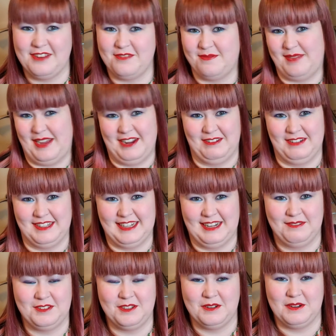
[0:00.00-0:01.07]
of my own
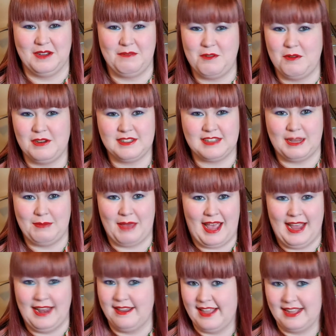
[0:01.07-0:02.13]
stuff, so if you want to skip
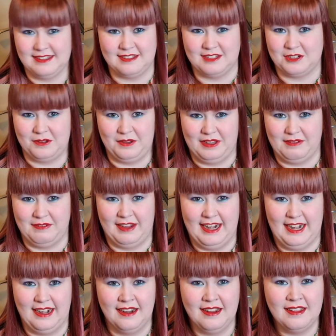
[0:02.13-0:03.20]
ahead, that's totally
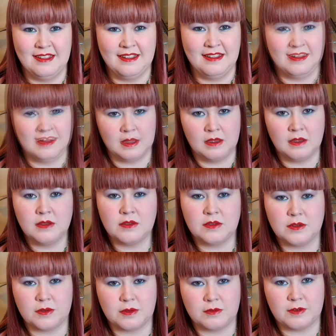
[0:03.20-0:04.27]
fine.
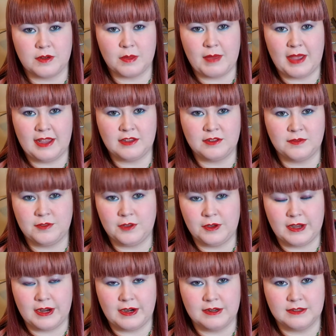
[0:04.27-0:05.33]
So for the past few
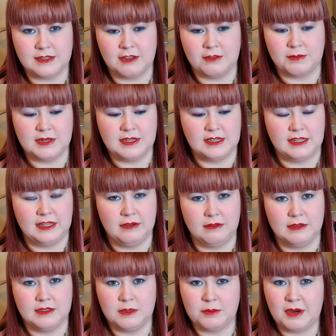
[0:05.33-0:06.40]
years, I've been dealing
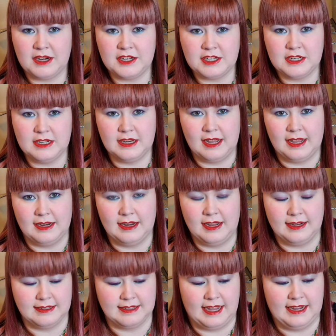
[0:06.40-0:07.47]
with depression and
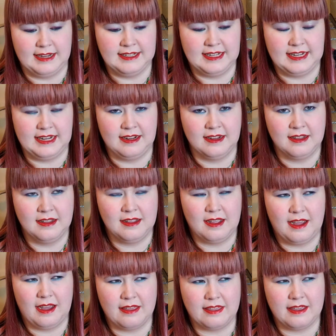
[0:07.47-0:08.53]
anxiety.
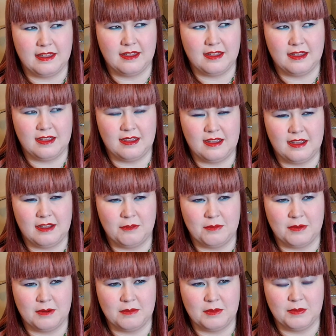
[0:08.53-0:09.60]
I think I've
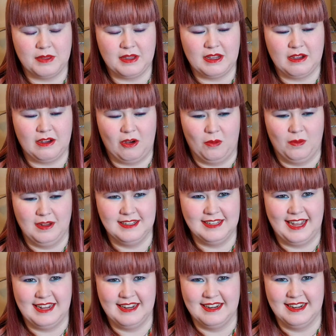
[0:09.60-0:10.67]
probably always
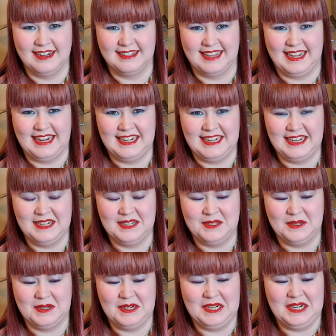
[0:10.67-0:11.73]
had an anxiety
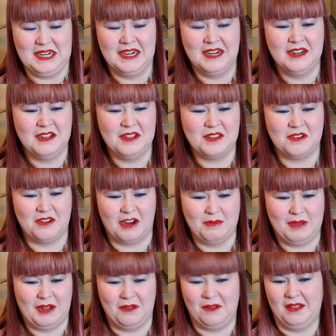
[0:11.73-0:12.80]
disorder throughout
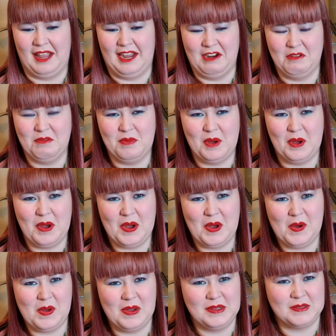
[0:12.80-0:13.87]
my whole life, but
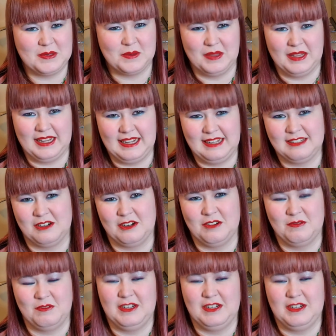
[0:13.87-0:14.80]
it's only sort of